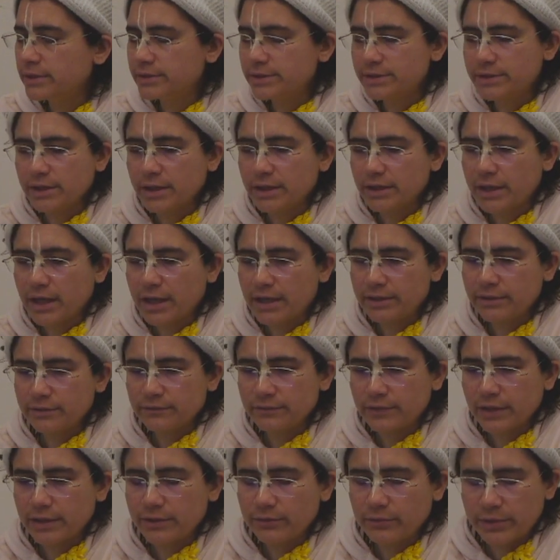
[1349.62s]
like kind
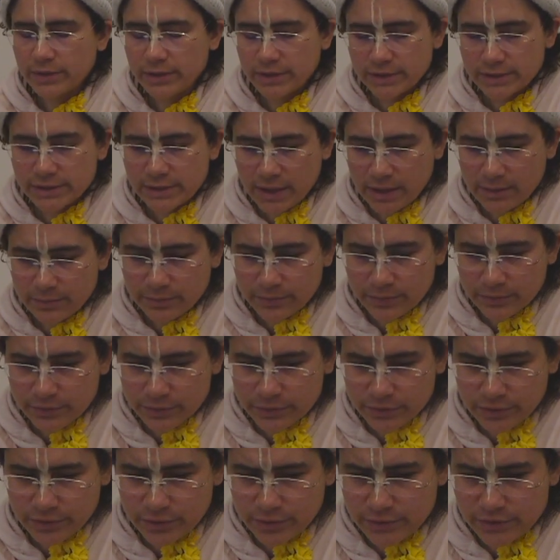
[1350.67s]
of like one example
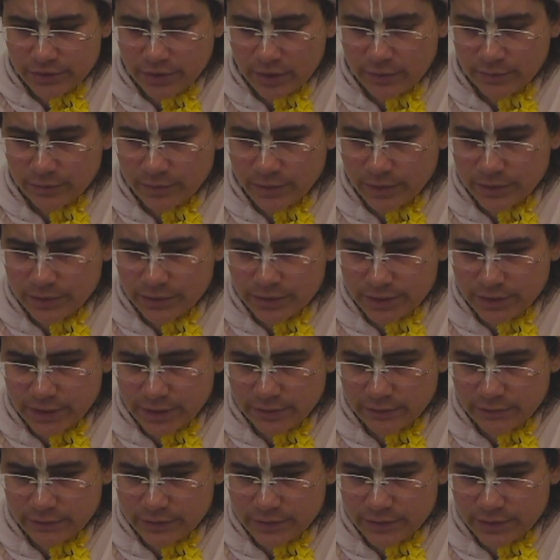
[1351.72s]
Srila Swami Maharaj
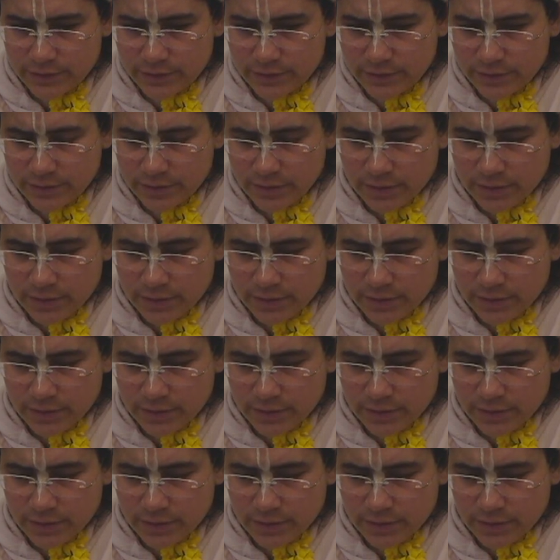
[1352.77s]
gives.